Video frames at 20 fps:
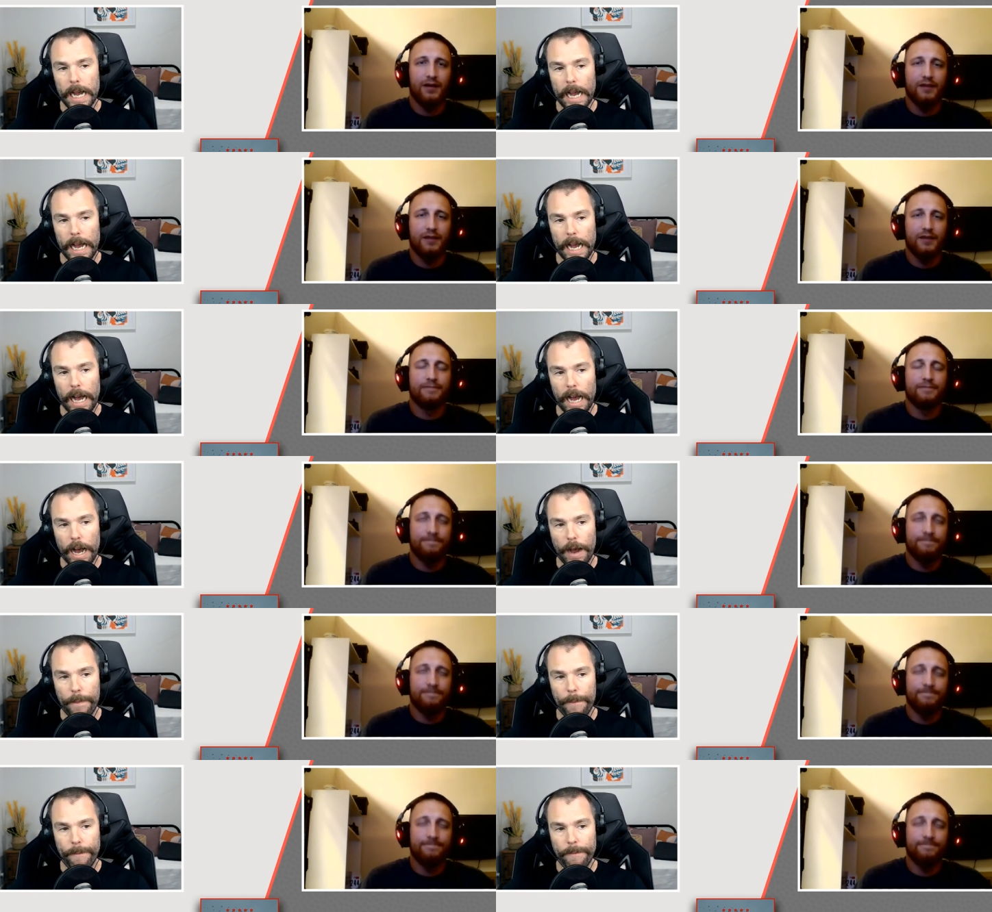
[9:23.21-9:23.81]

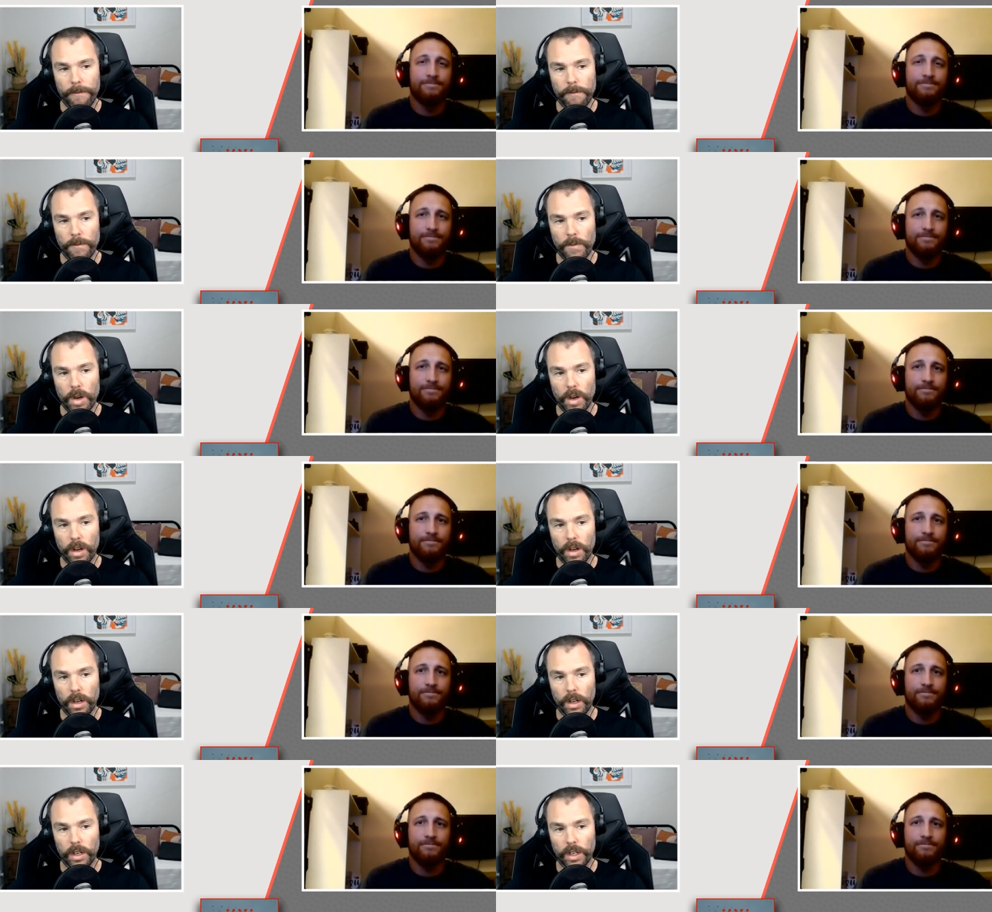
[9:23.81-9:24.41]
Speaker 1: Um,
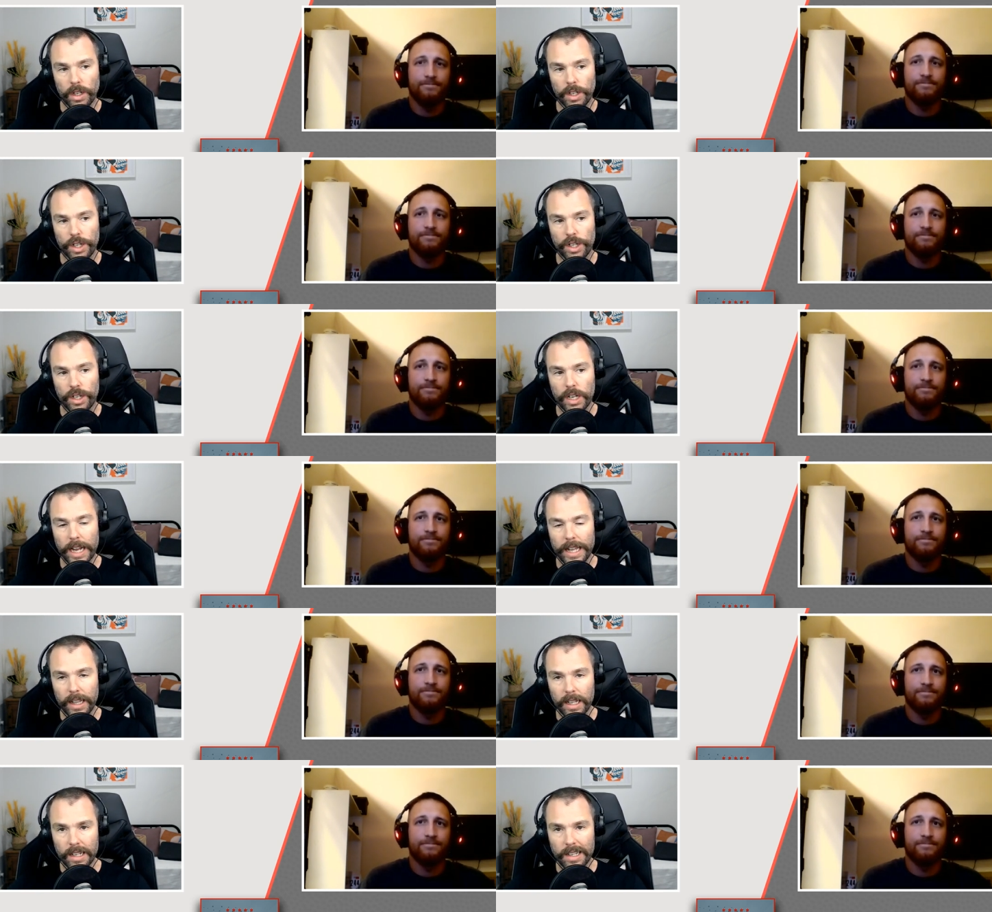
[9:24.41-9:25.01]

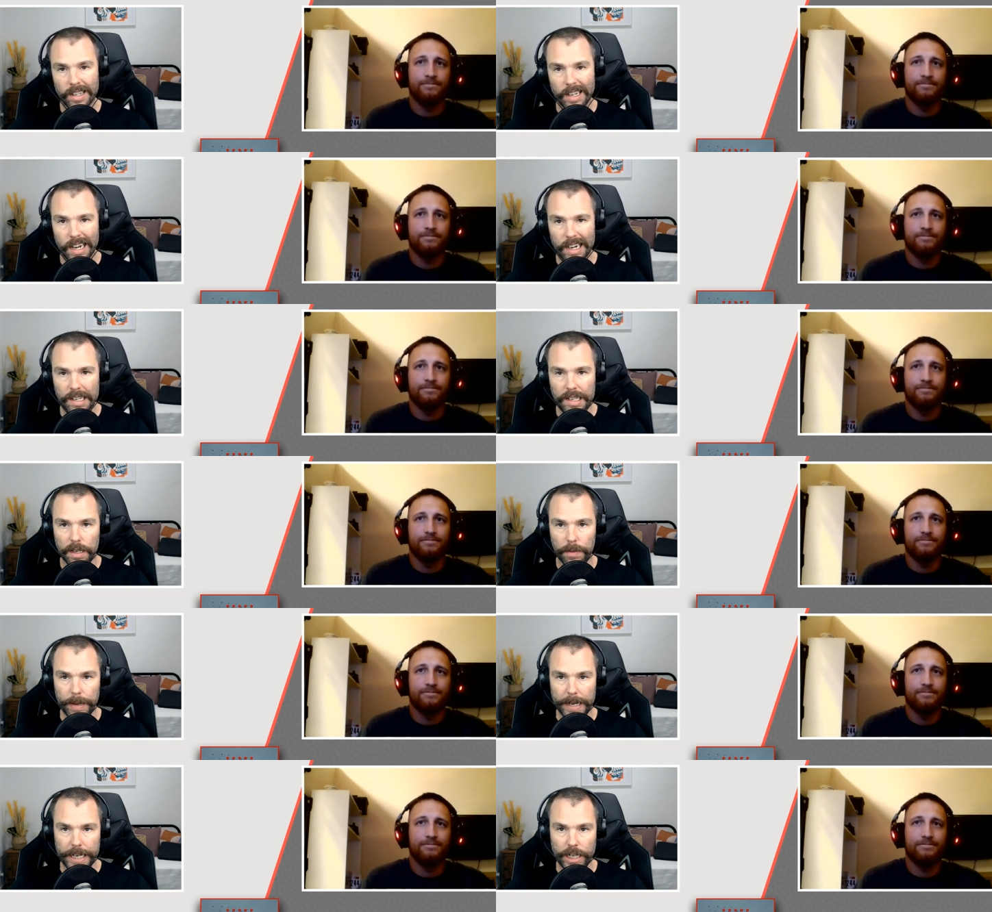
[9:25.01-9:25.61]
Jalen
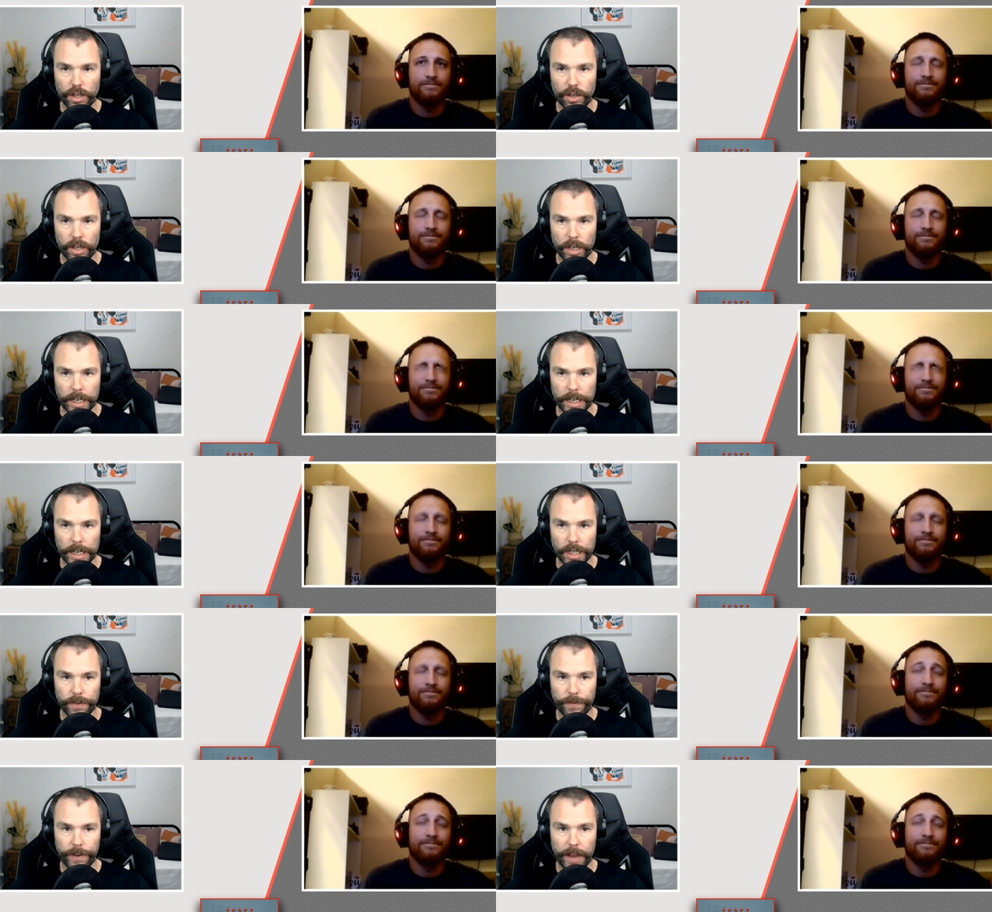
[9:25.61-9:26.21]
Suggs, to me,
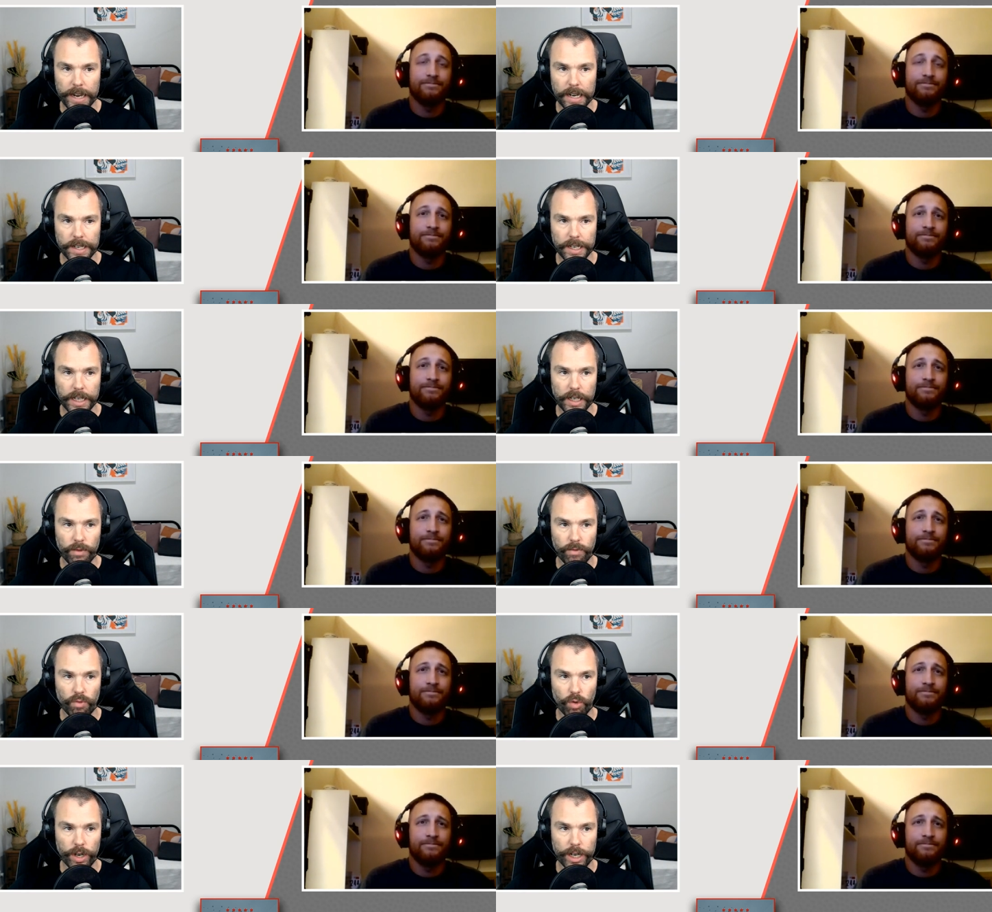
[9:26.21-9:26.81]
his
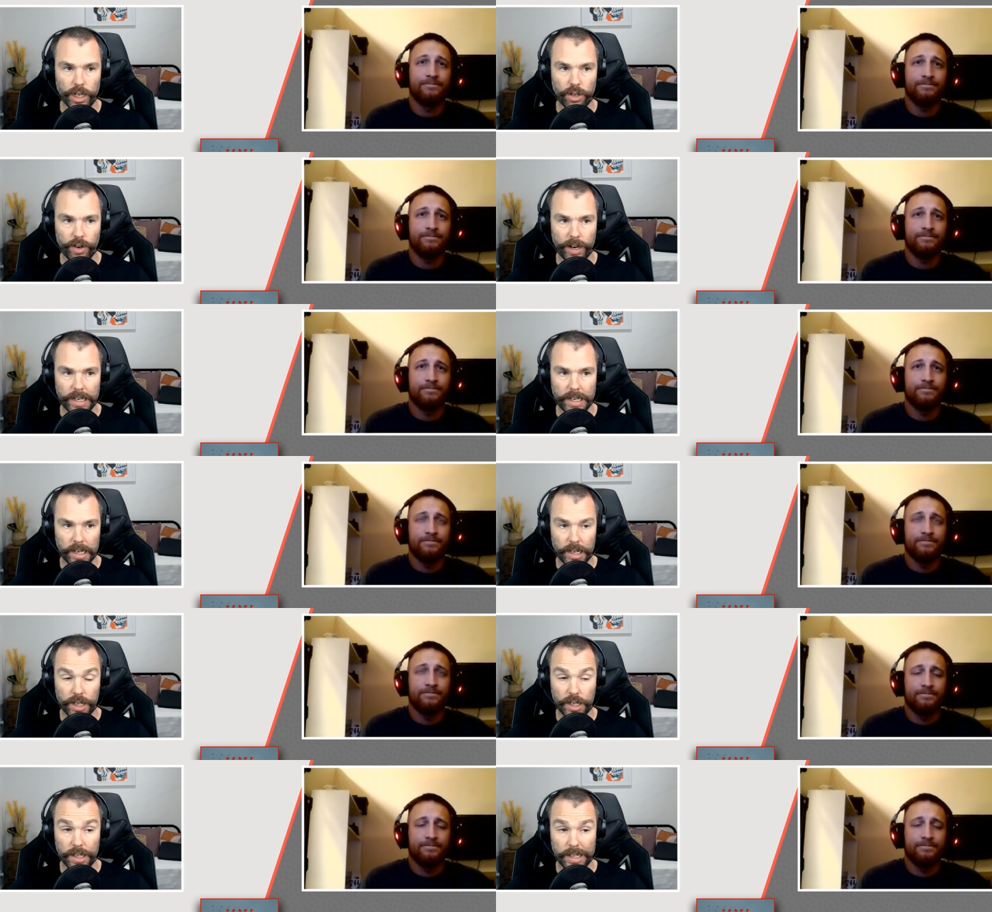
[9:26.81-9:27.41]
fantasy rookie
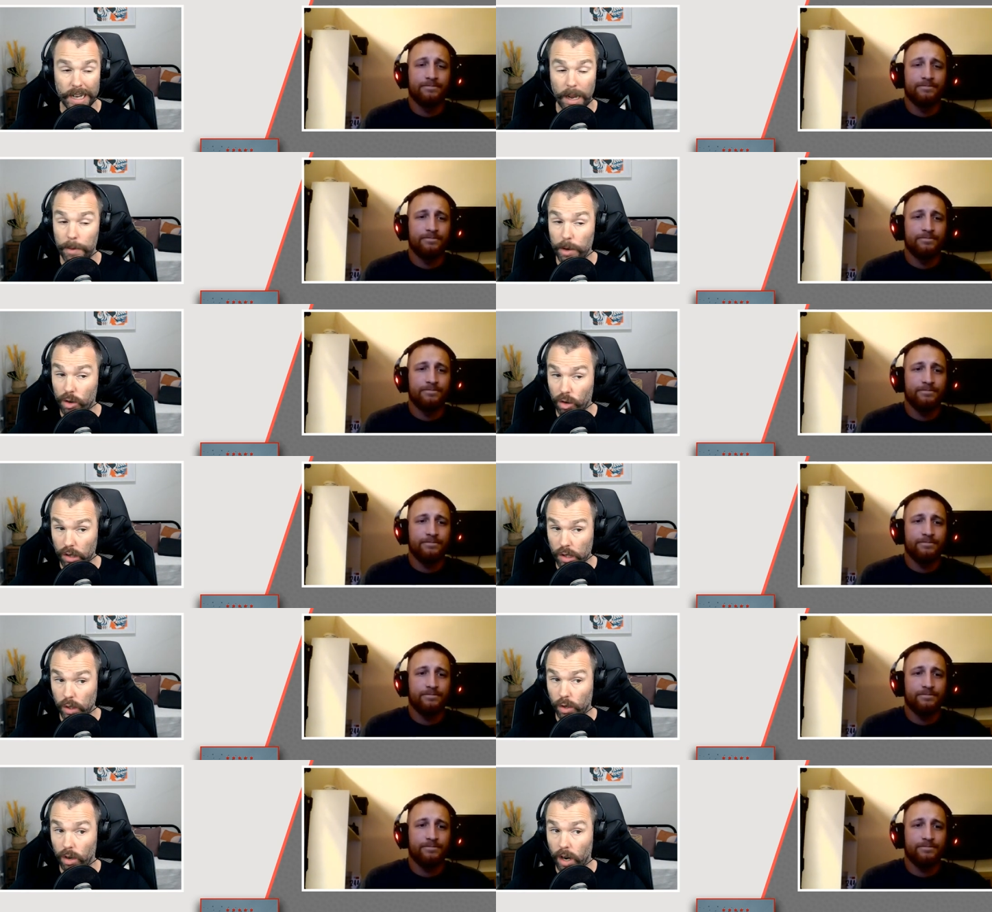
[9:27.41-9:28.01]
translations come
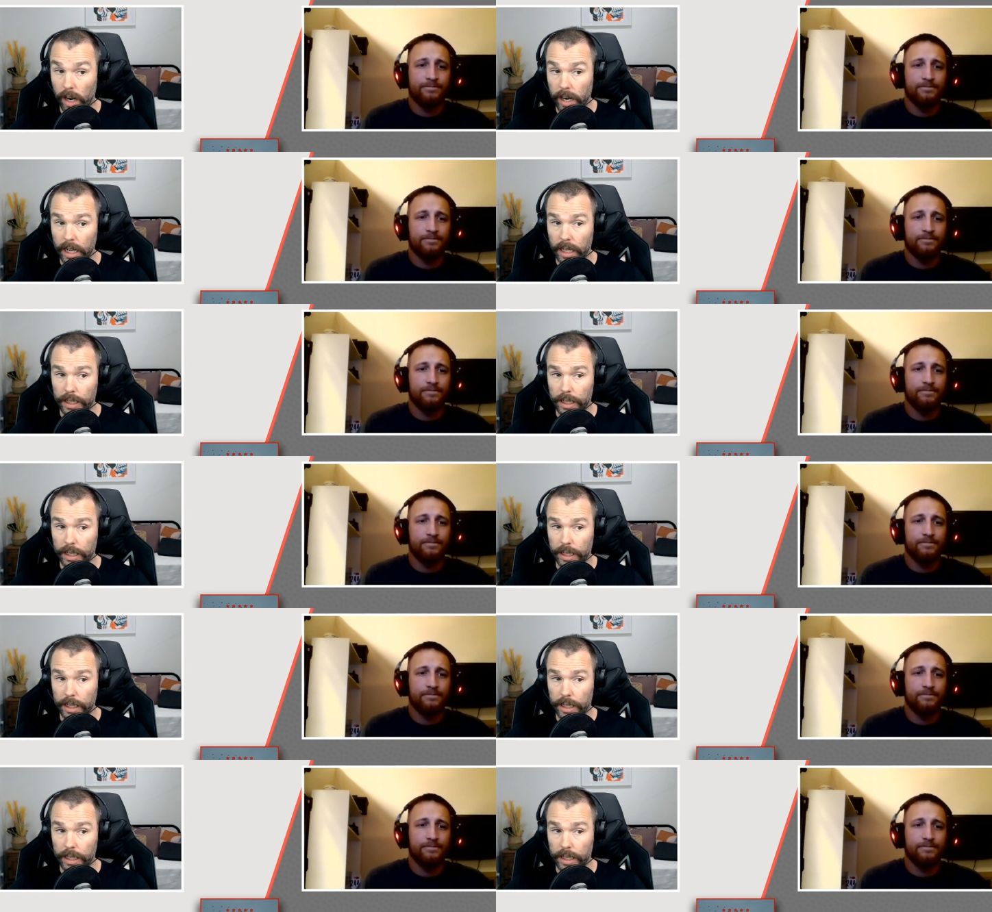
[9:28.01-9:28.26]
across all right.